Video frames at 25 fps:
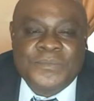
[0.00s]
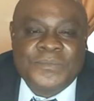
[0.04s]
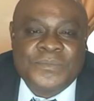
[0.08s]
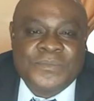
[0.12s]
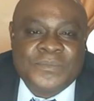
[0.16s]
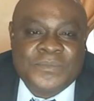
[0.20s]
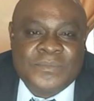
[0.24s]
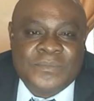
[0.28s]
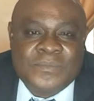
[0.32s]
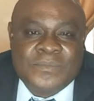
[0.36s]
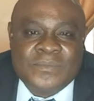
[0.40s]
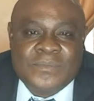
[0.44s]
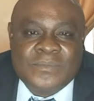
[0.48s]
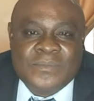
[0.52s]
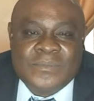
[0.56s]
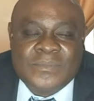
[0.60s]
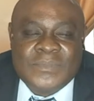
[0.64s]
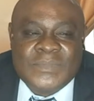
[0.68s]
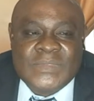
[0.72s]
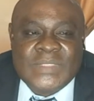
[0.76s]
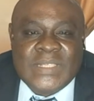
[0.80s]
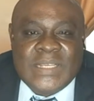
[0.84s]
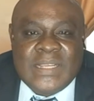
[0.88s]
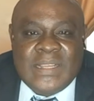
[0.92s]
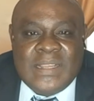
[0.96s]
At
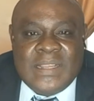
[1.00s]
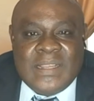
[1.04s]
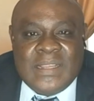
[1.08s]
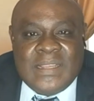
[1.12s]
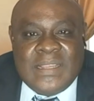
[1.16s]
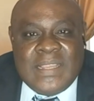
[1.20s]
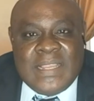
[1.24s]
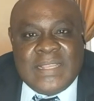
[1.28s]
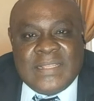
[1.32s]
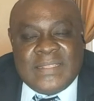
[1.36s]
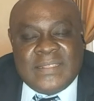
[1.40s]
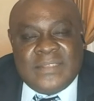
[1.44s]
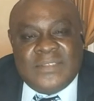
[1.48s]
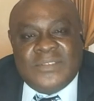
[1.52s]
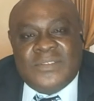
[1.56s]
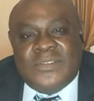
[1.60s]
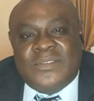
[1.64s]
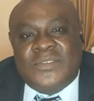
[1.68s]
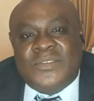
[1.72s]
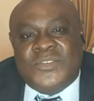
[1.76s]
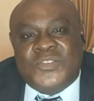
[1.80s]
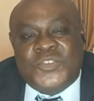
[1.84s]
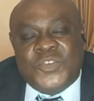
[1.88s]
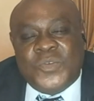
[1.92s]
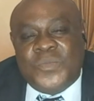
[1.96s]
Doc Jumbo yes. One.
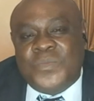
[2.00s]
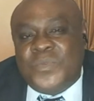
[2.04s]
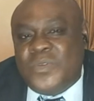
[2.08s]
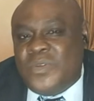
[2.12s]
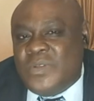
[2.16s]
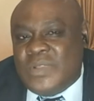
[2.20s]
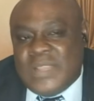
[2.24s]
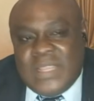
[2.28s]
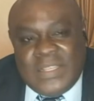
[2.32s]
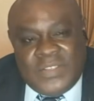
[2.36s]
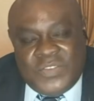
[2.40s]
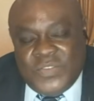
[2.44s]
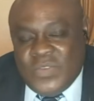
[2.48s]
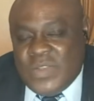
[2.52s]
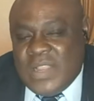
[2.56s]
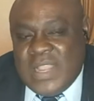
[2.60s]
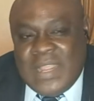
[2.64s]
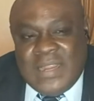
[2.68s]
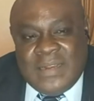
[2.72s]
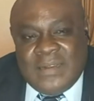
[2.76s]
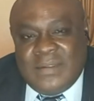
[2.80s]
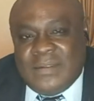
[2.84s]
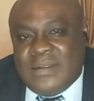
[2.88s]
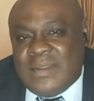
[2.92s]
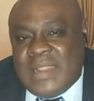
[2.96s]
Jumbo, yes, you
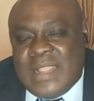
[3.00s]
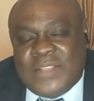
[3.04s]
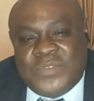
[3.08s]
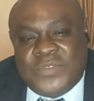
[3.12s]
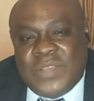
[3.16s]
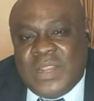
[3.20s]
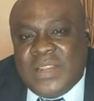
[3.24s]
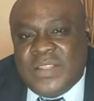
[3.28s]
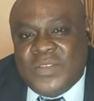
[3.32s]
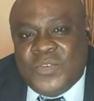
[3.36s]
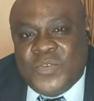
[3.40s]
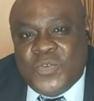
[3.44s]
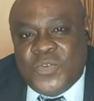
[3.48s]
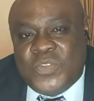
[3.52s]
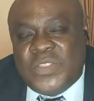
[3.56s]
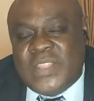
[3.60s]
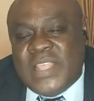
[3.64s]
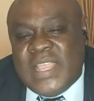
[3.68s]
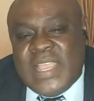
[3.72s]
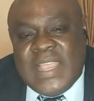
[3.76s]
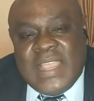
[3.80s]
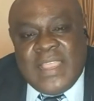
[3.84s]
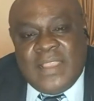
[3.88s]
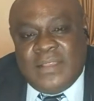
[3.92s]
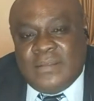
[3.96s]
can actually go
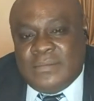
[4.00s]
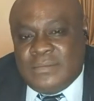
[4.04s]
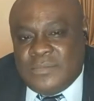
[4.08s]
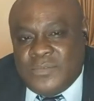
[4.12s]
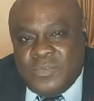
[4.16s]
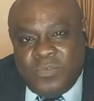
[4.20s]
there.